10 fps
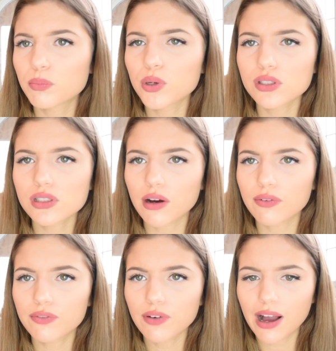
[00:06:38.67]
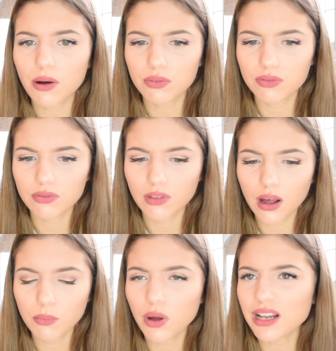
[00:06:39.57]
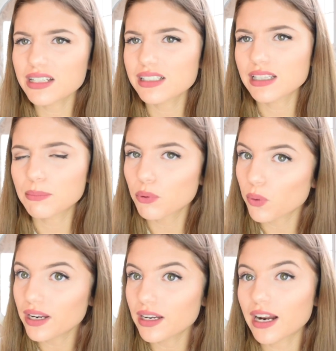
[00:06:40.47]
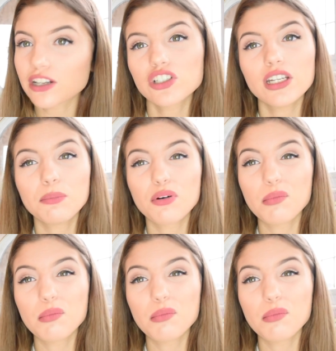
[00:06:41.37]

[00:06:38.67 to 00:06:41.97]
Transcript: put stuff out. I didn't see the point in actually